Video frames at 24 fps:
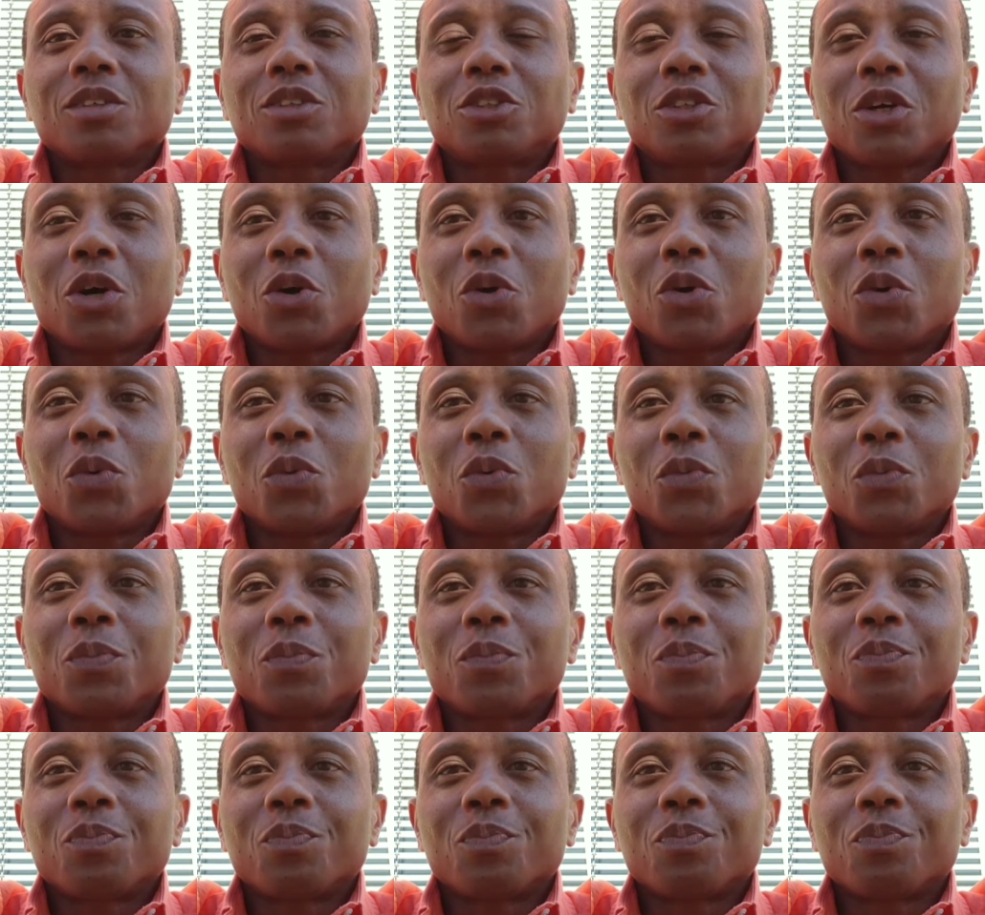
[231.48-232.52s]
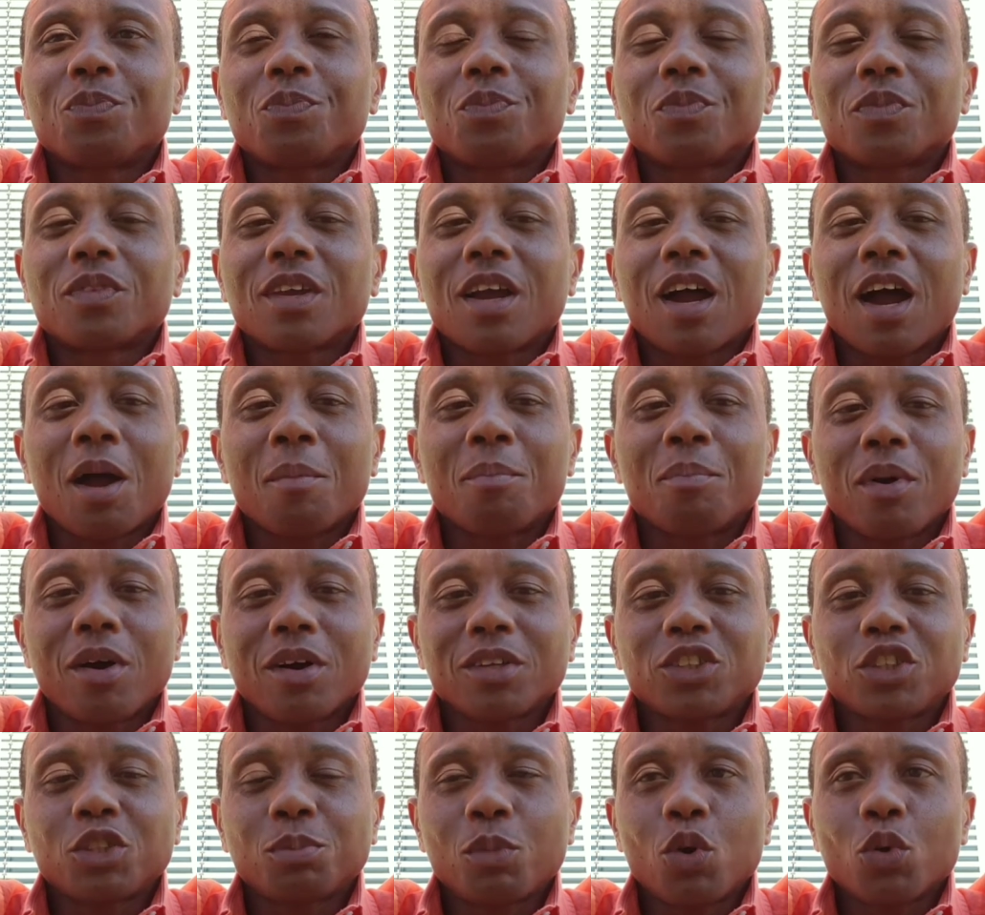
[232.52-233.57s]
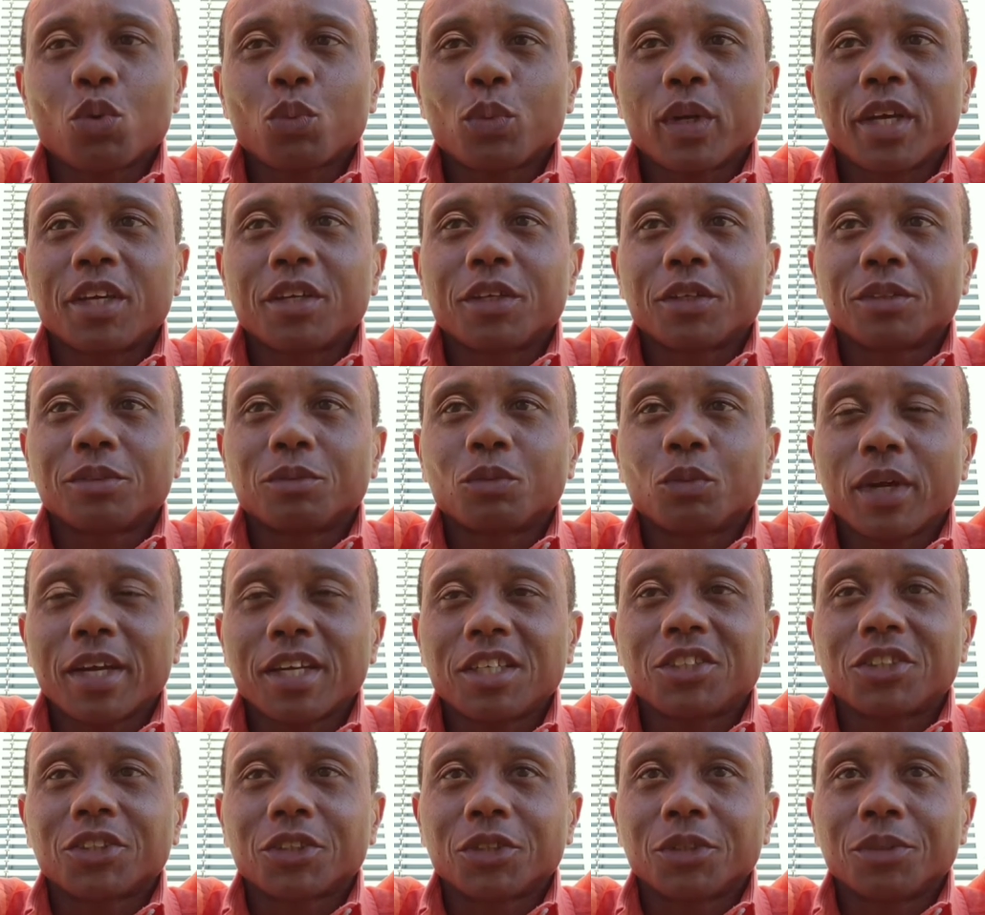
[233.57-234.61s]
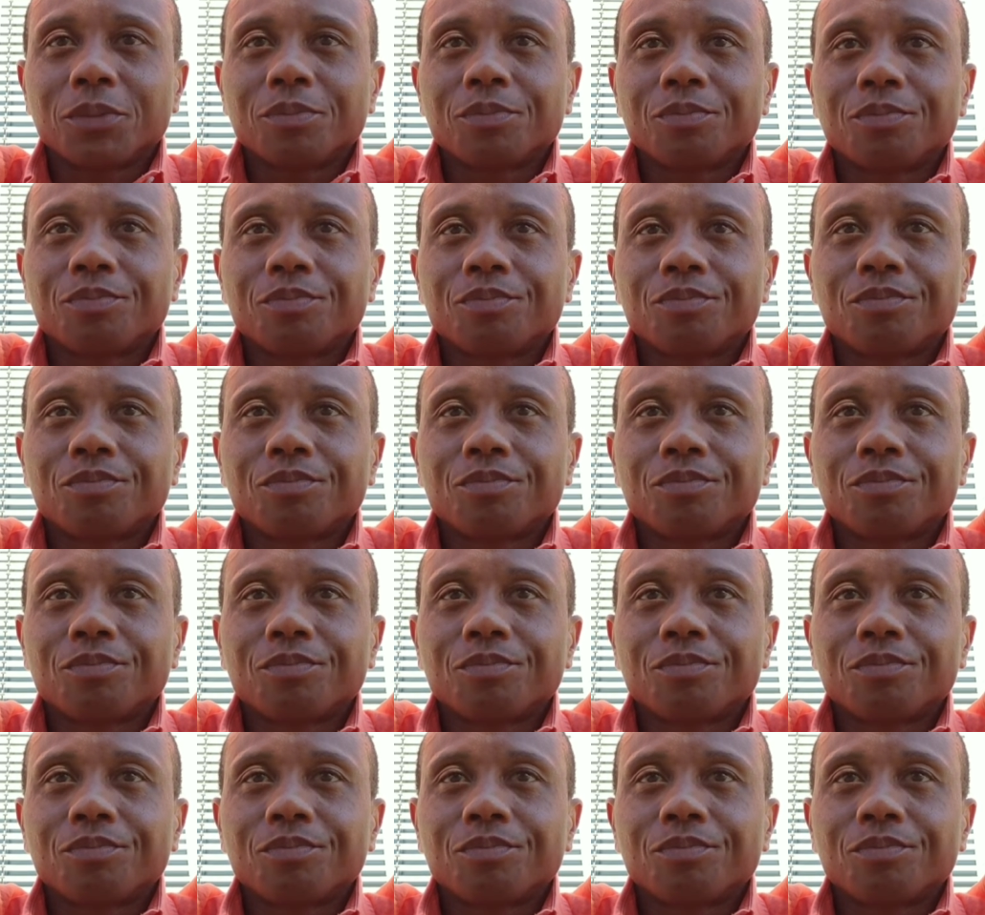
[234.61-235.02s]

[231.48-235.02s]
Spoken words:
So I bought Smoke Racer